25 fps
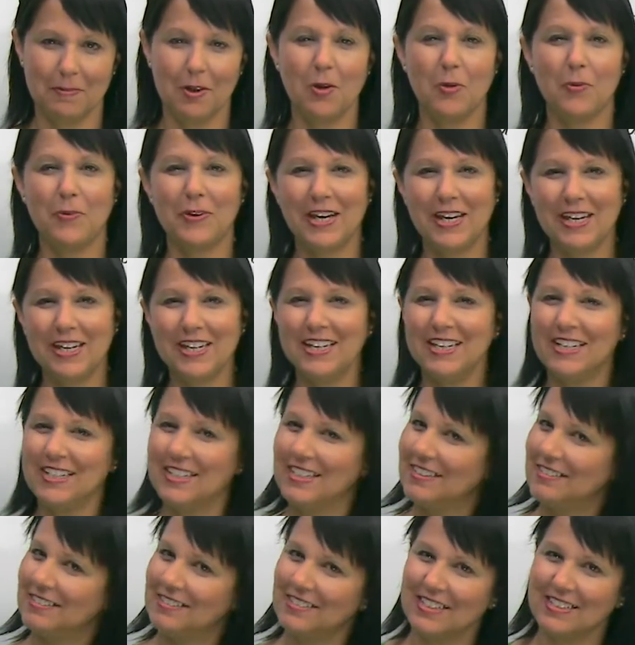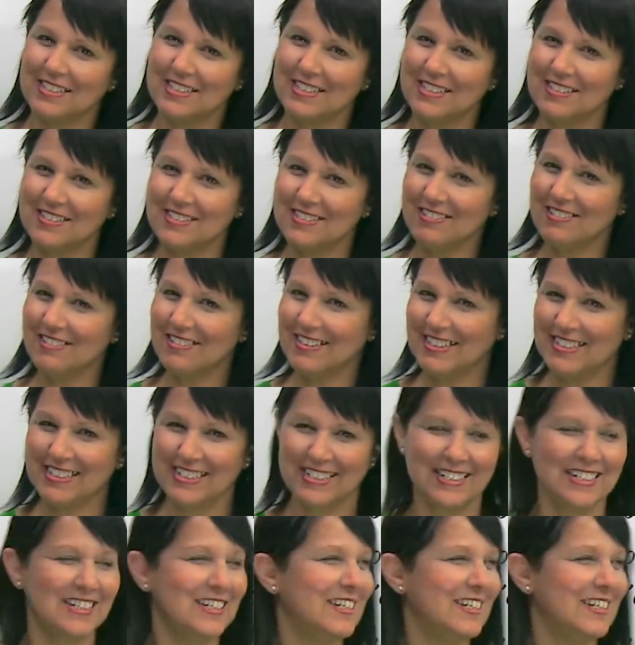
Okay, let's get started.